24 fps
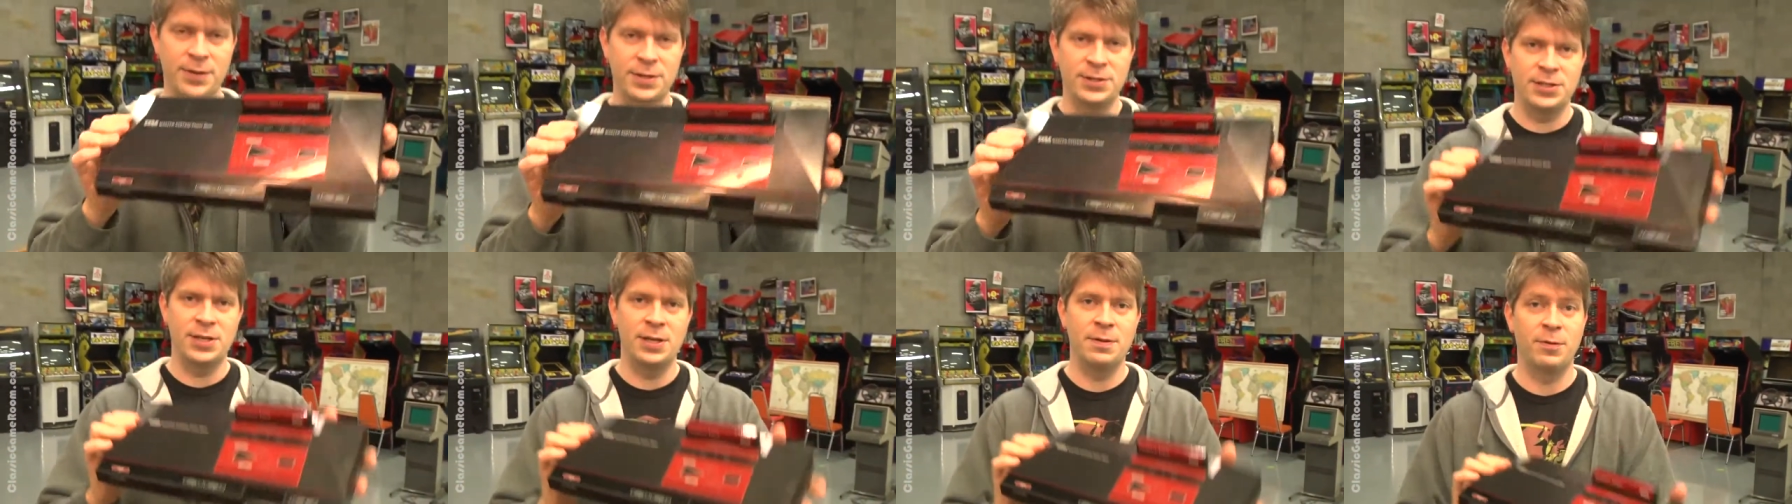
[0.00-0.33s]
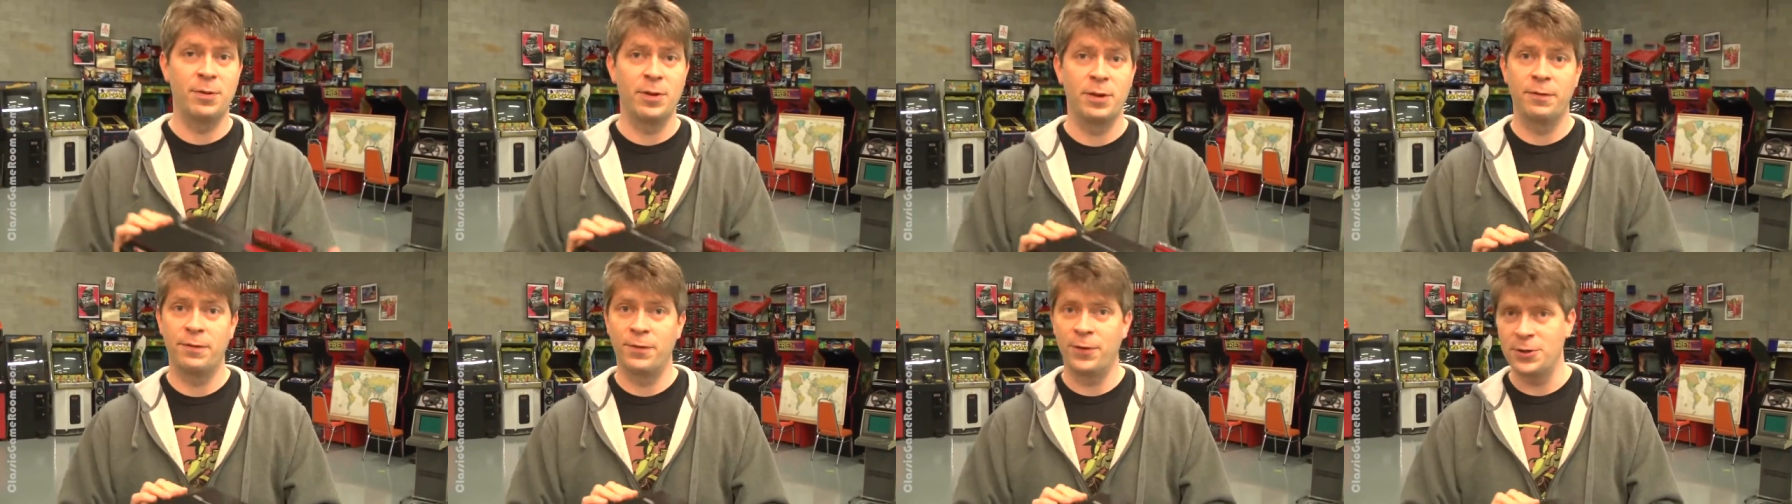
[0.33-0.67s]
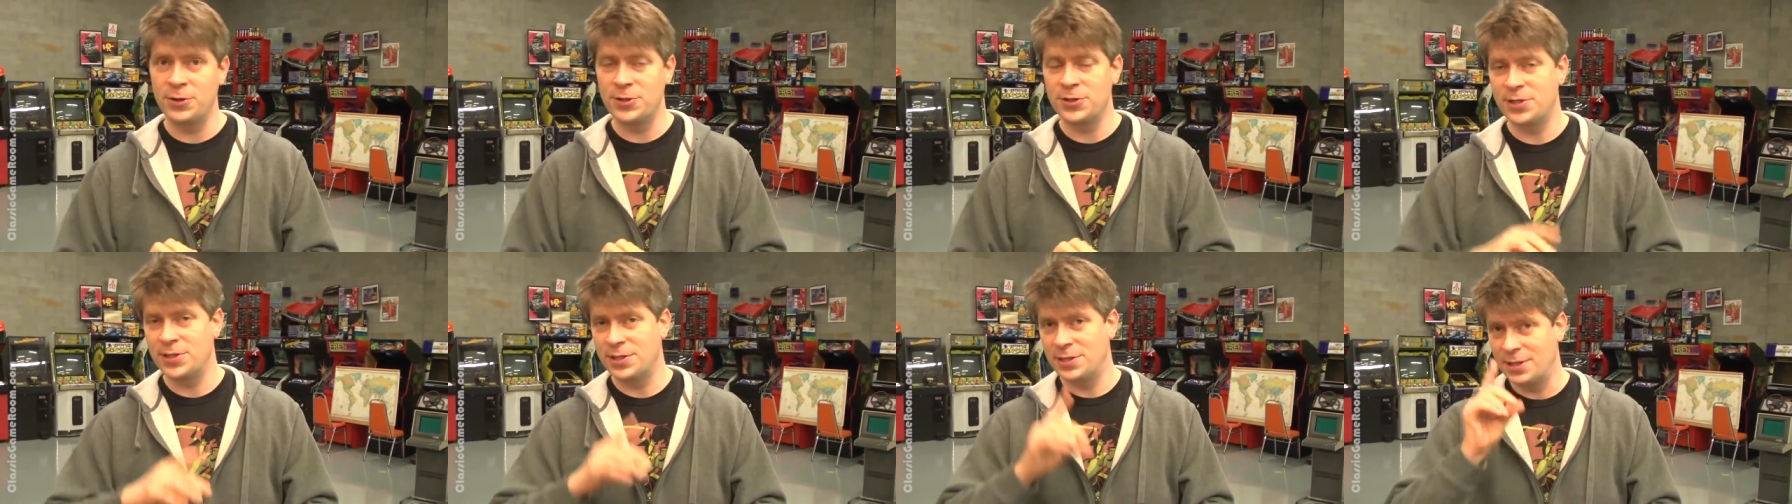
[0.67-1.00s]
this in for the
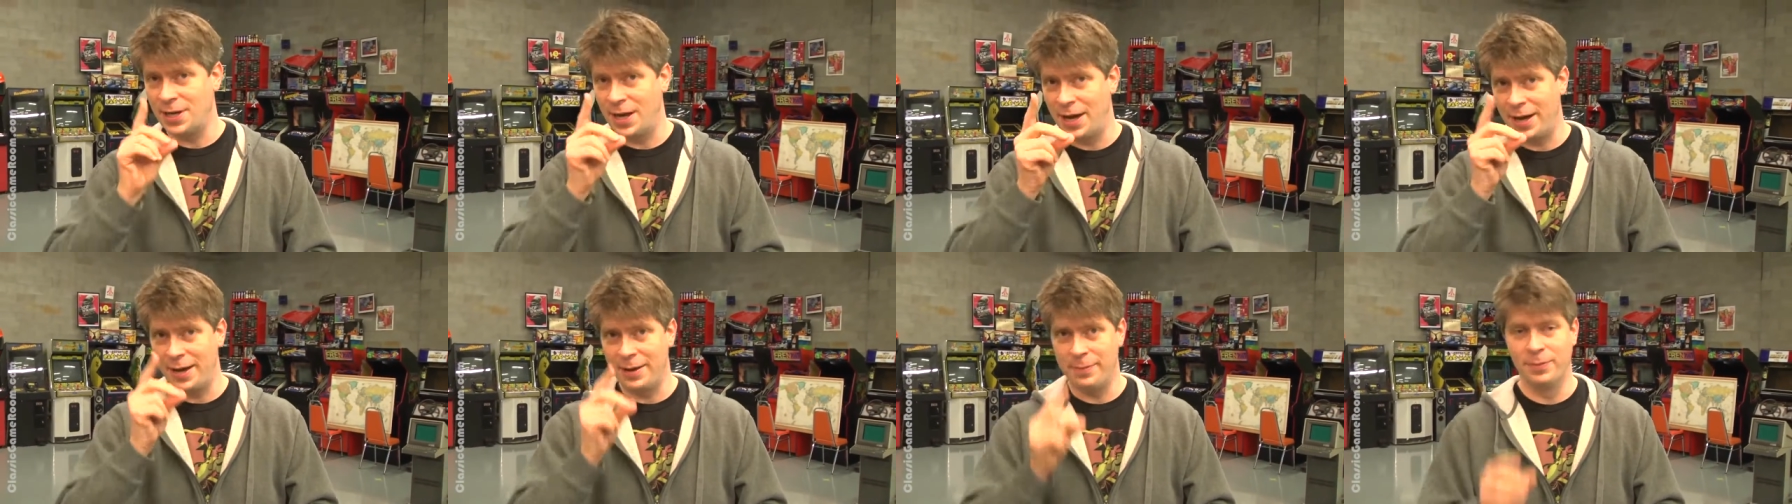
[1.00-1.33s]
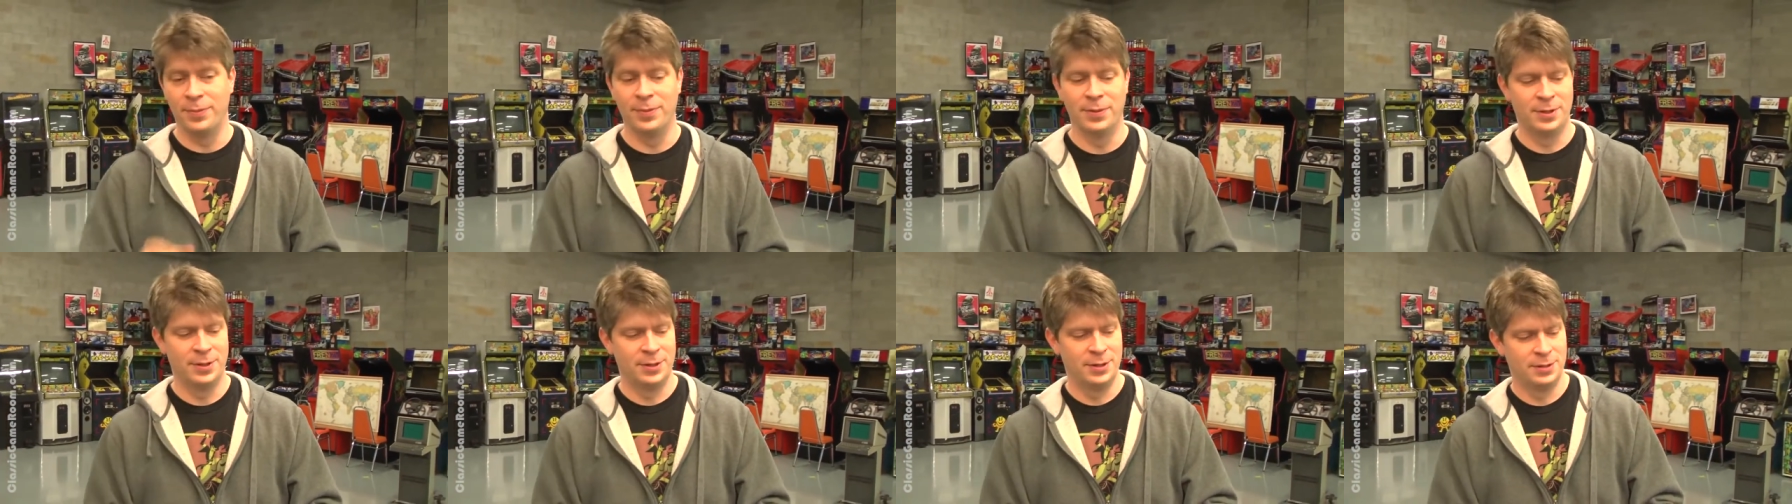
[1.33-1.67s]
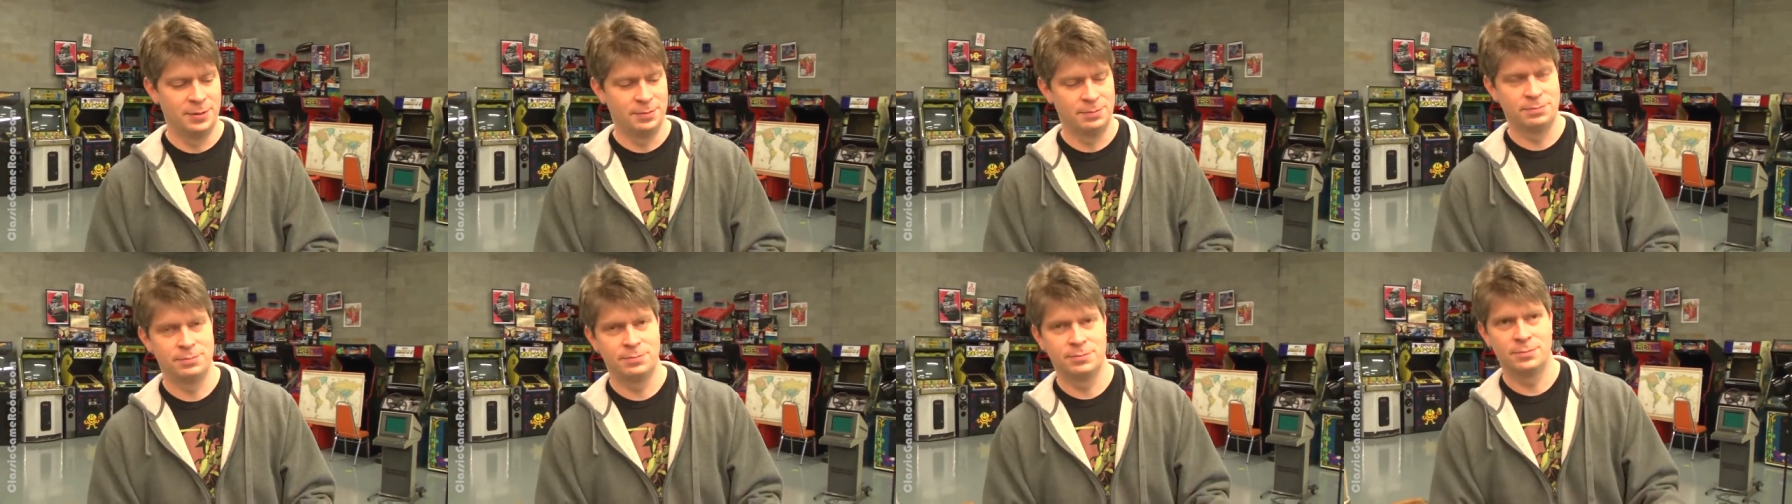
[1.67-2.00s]
first time,
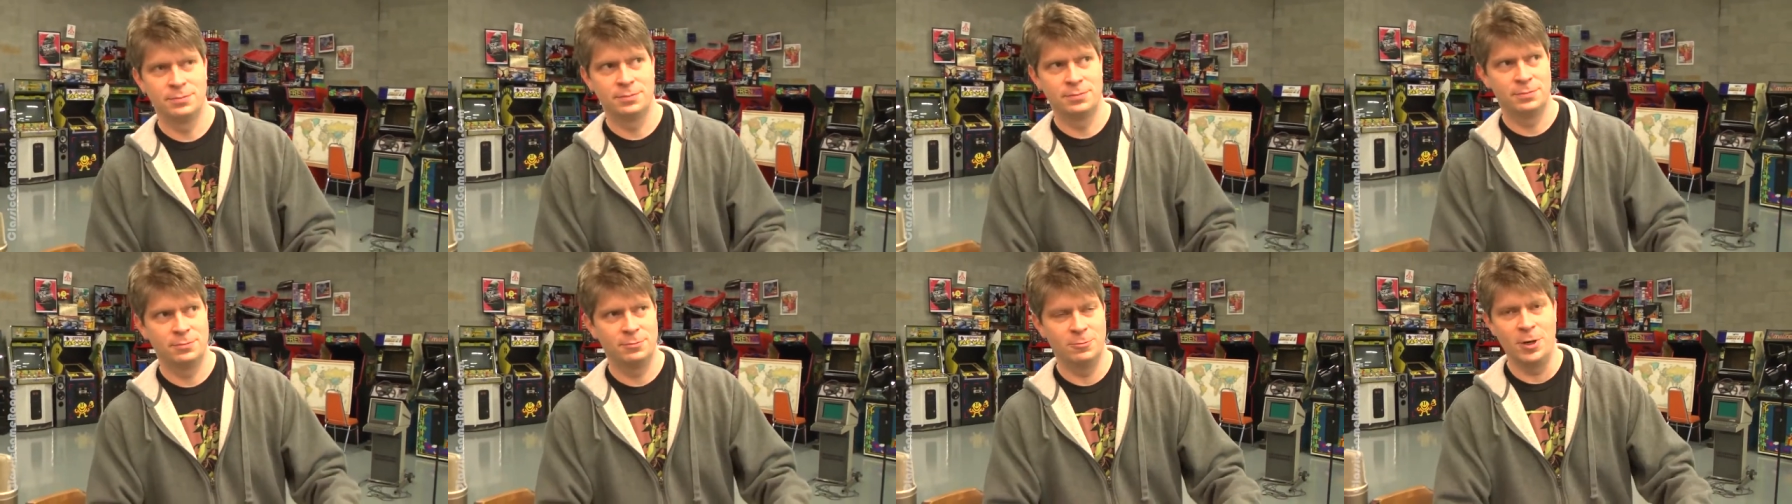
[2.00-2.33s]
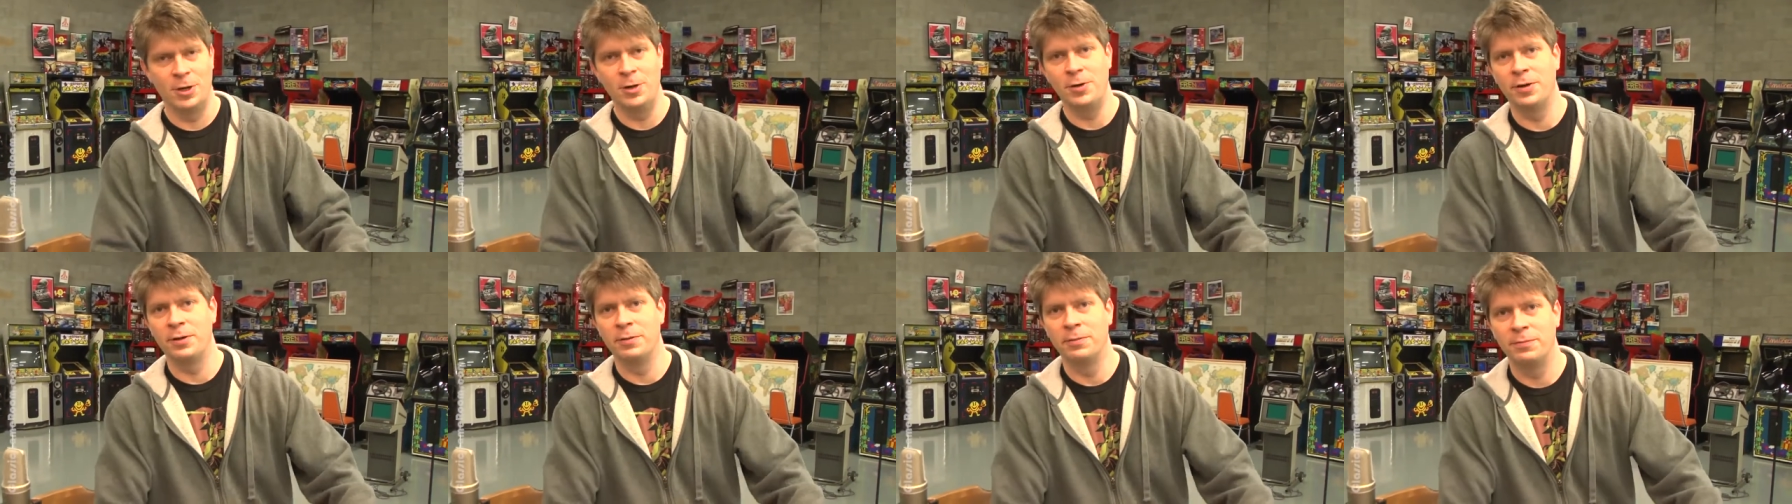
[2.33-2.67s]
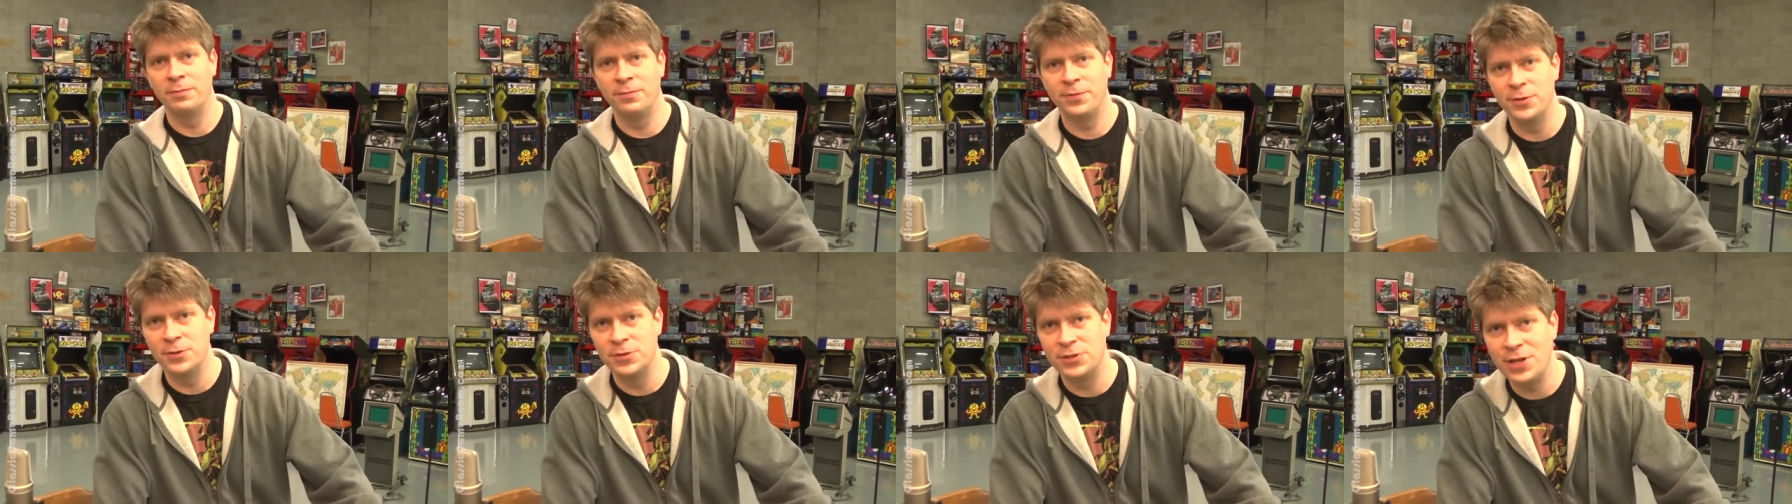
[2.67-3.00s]
well, in a
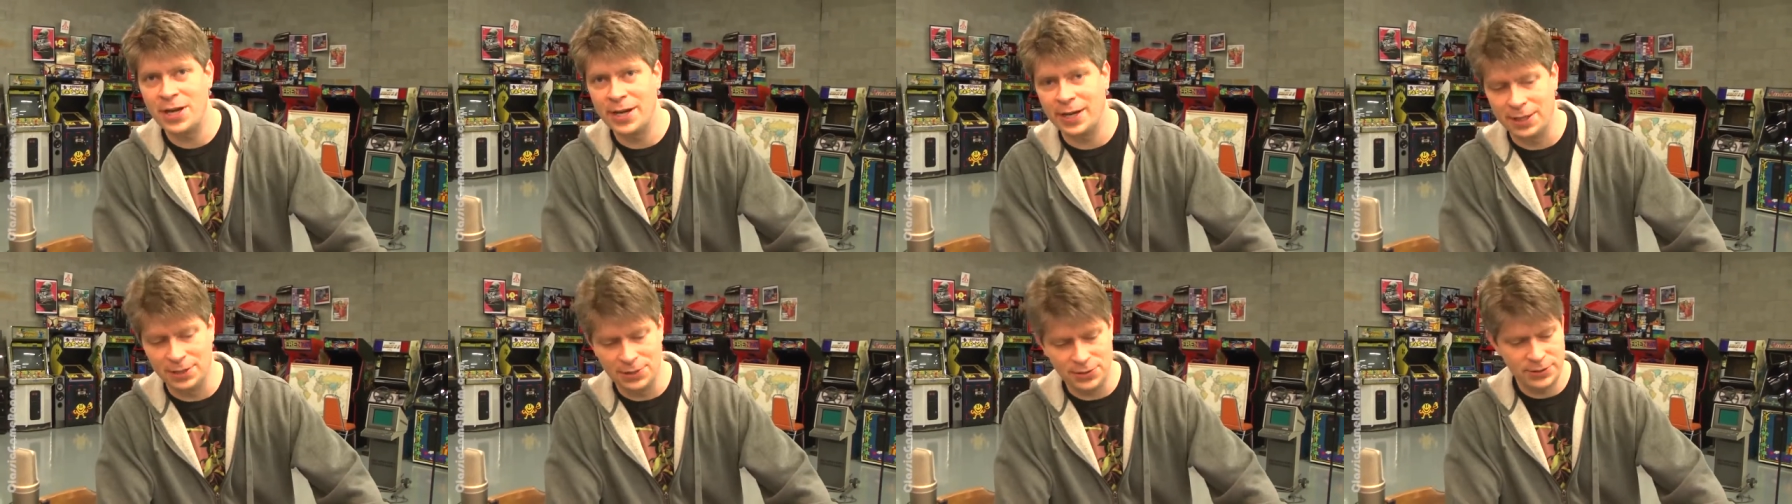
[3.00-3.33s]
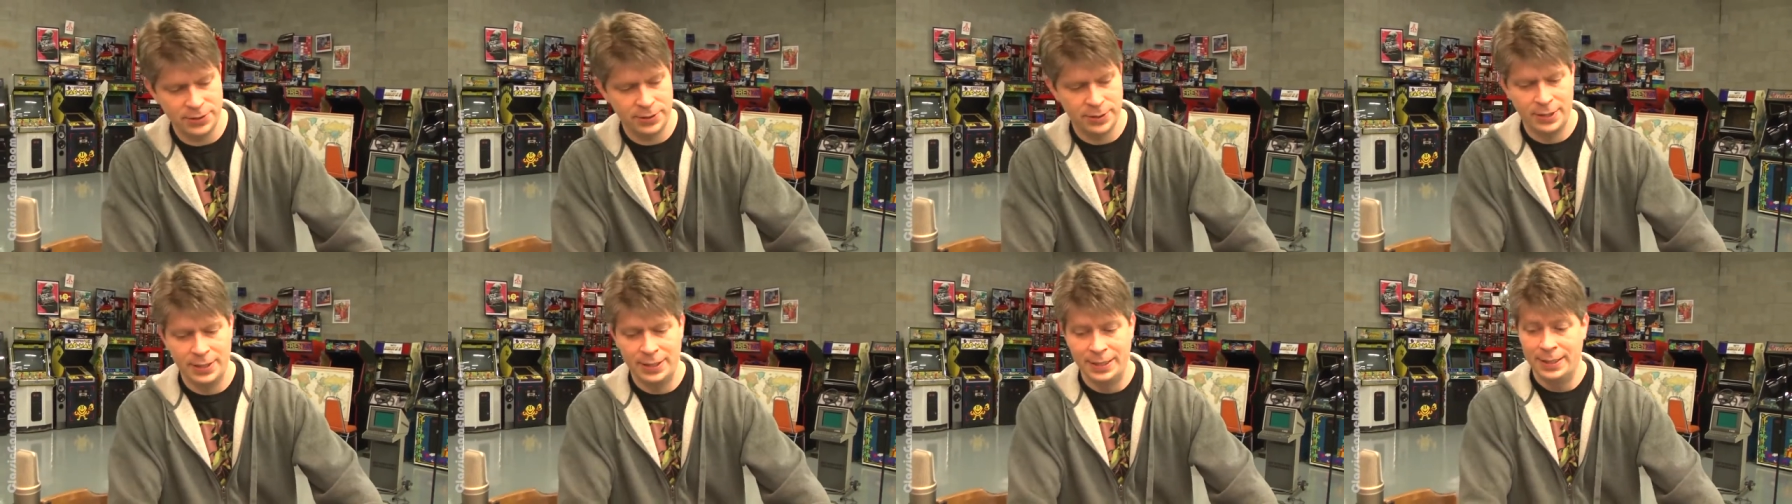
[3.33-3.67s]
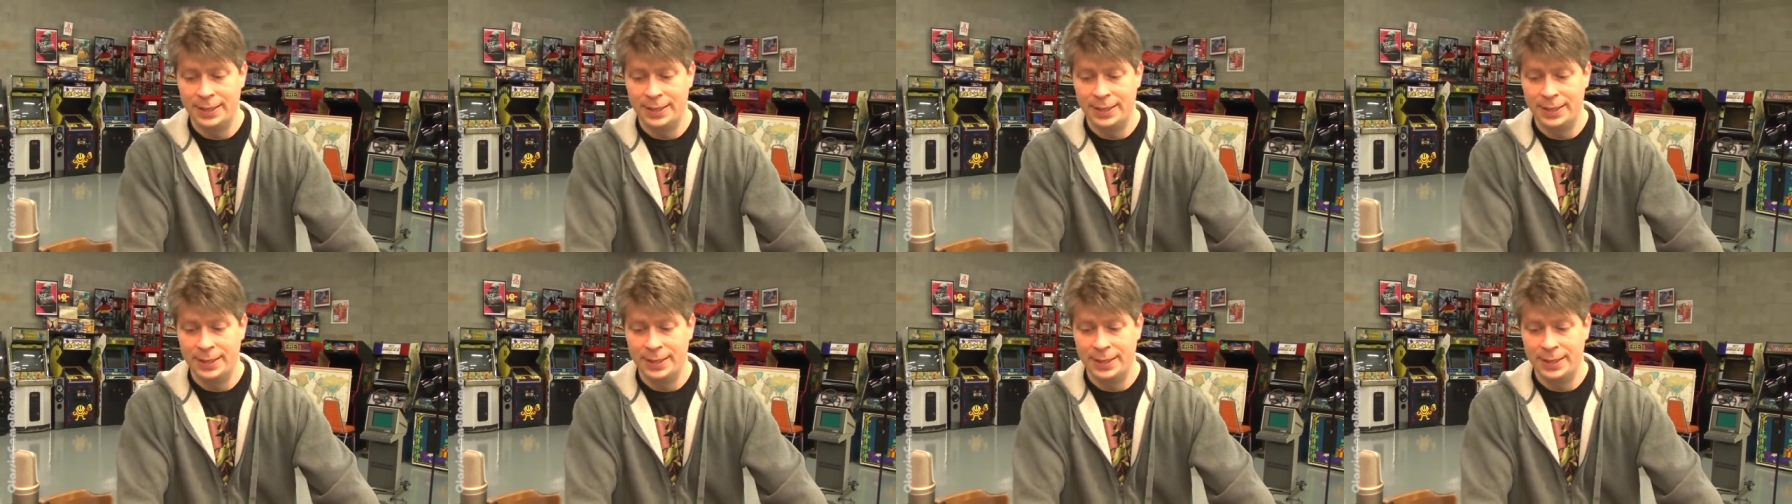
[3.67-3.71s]
few seconds.